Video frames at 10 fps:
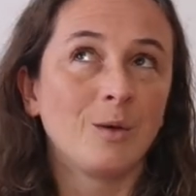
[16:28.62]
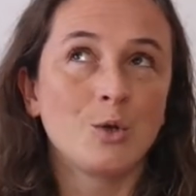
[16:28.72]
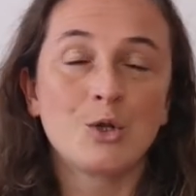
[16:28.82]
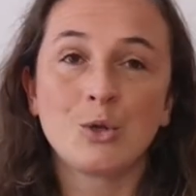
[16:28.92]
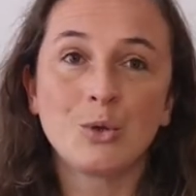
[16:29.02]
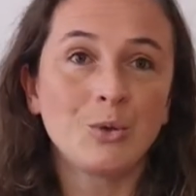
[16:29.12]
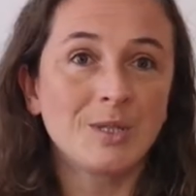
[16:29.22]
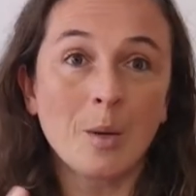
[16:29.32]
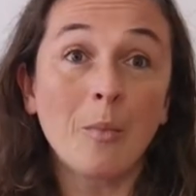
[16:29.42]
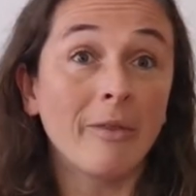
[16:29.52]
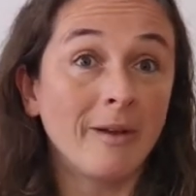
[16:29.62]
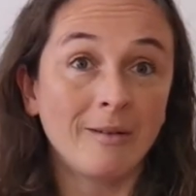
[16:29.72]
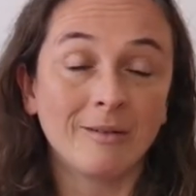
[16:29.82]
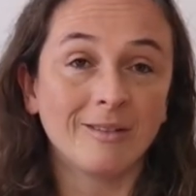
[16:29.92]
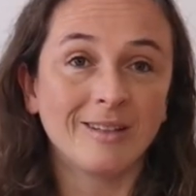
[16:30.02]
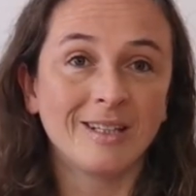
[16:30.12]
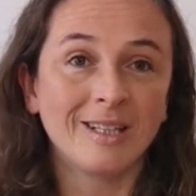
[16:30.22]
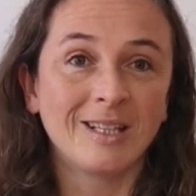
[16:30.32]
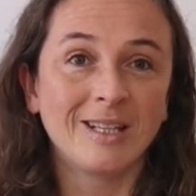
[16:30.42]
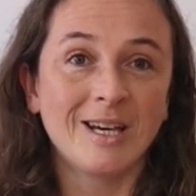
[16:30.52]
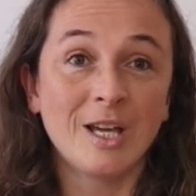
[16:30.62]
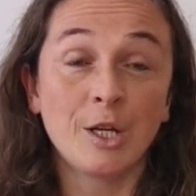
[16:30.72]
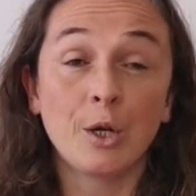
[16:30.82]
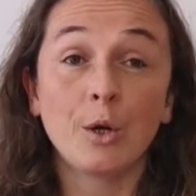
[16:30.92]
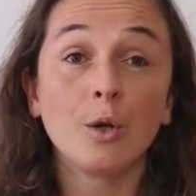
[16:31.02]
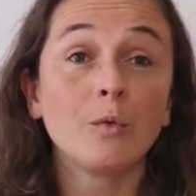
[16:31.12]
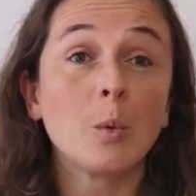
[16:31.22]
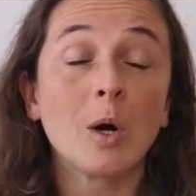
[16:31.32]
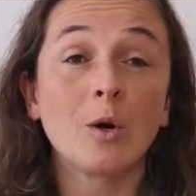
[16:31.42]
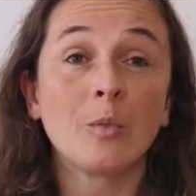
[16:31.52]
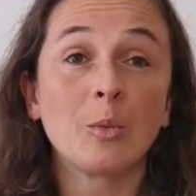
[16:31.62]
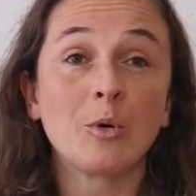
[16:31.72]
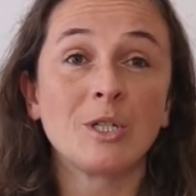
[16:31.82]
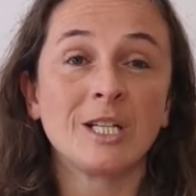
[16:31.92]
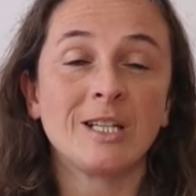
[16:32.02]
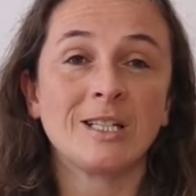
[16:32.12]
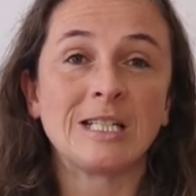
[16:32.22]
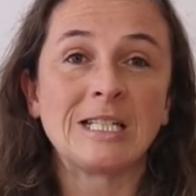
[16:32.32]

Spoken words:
too something, and it overwhelmed the body